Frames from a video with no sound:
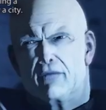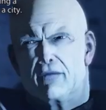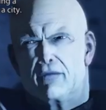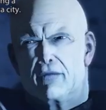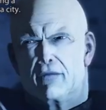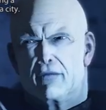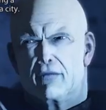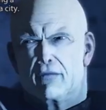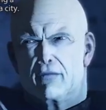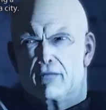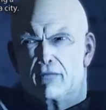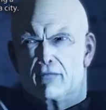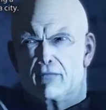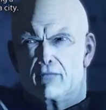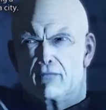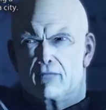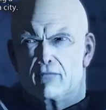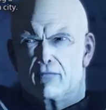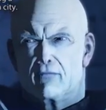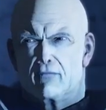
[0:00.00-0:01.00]
a city.
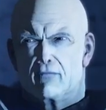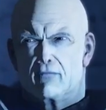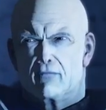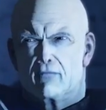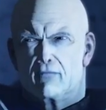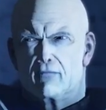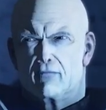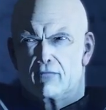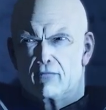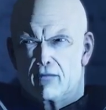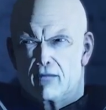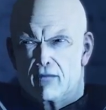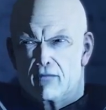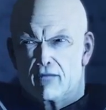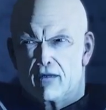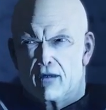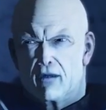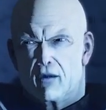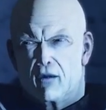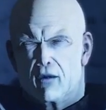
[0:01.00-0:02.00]

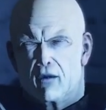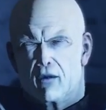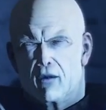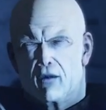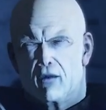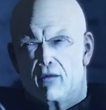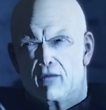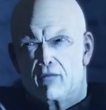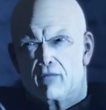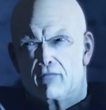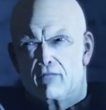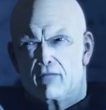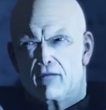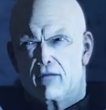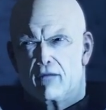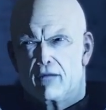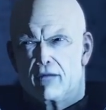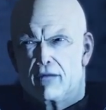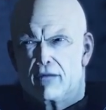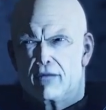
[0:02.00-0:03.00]
What we don't know
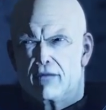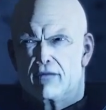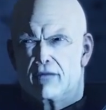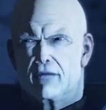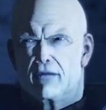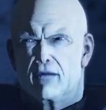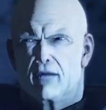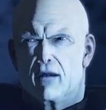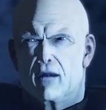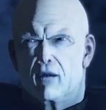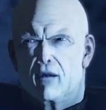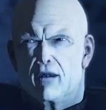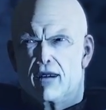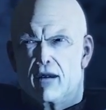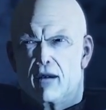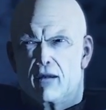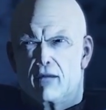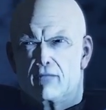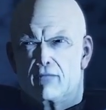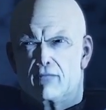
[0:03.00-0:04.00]
is his
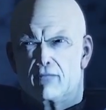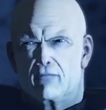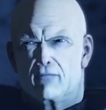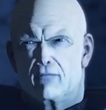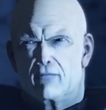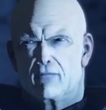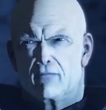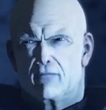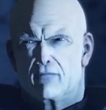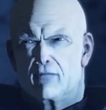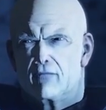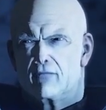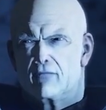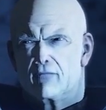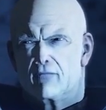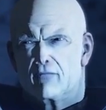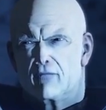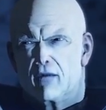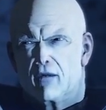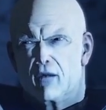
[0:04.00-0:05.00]
target, or
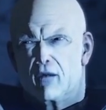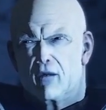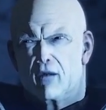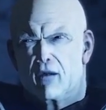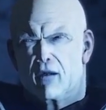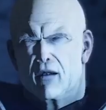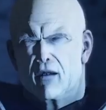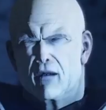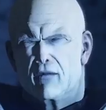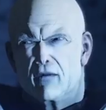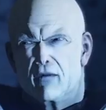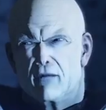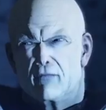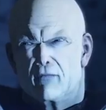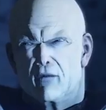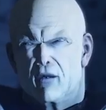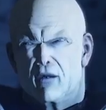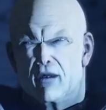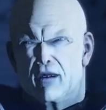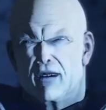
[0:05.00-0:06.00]
how an outlaw
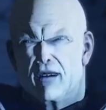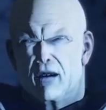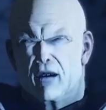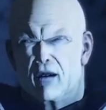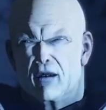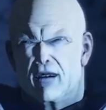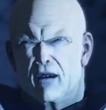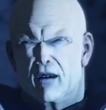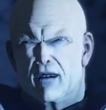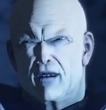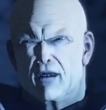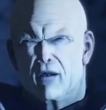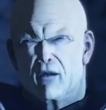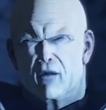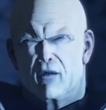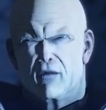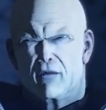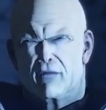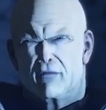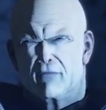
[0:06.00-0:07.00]
has put together the
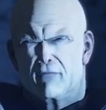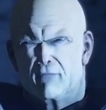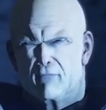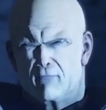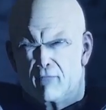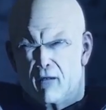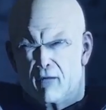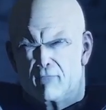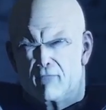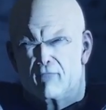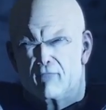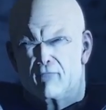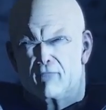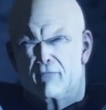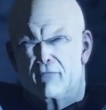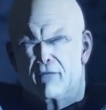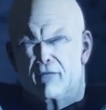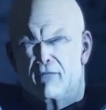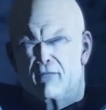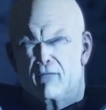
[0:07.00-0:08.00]
technology capable of
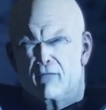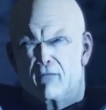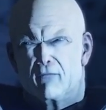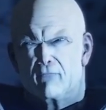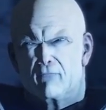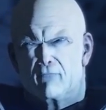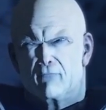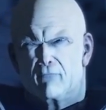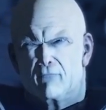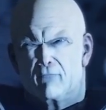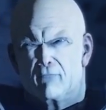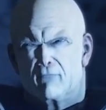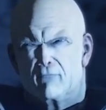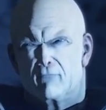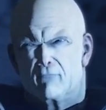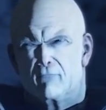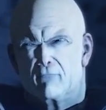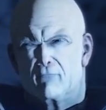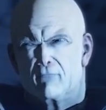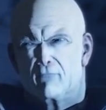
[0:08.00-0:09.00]
this.
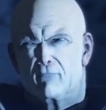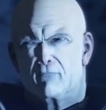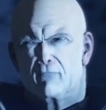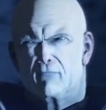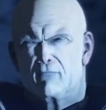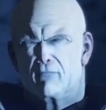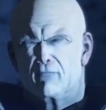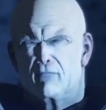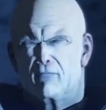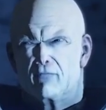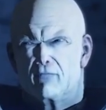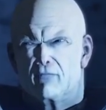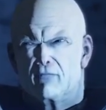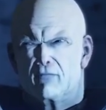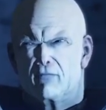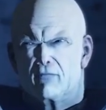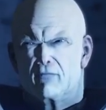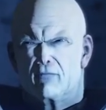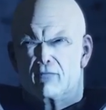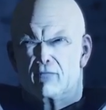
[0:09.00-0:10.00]

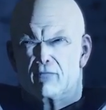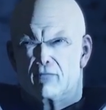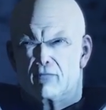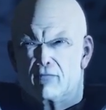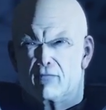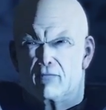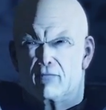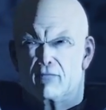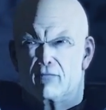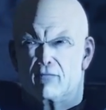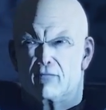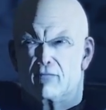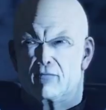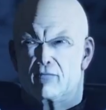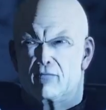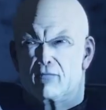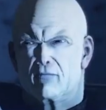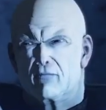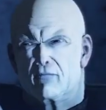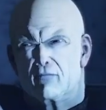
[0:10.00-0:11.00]
Yeah, I already kind of dealt with
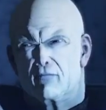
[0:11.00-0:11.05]
that.